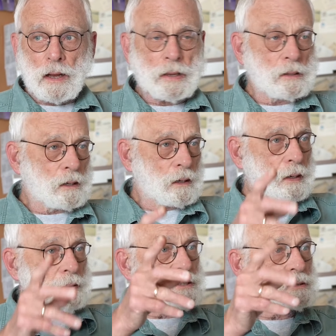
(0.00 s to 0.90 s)

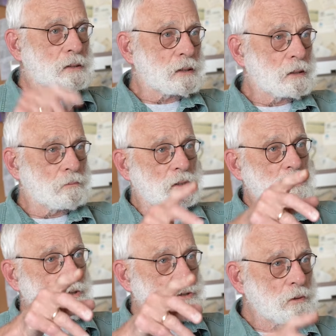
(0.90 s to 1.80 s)
INRS, the
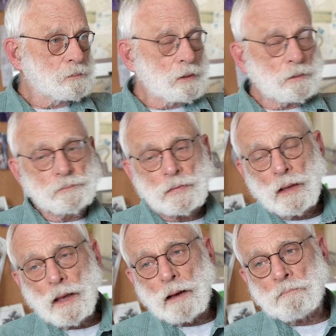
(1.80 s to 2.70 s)
research group here,
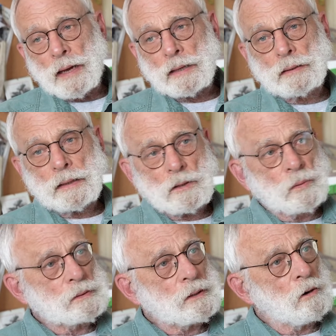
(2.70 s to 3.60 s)
Magalie
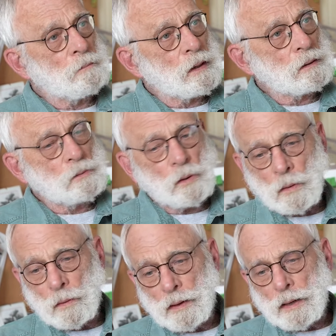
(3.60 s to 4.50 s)

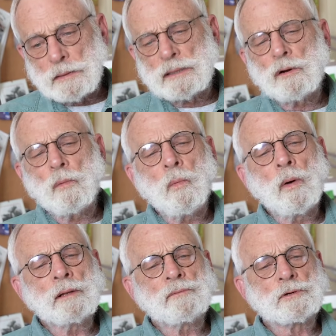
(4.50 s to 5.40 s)
Quintal-Marineau, did a
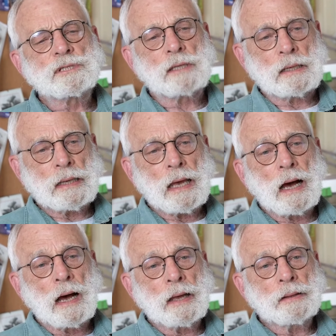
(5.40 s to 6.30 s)
wonderful study
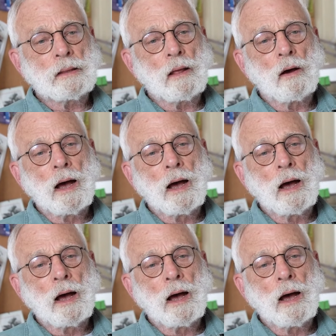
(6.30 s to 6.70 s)
on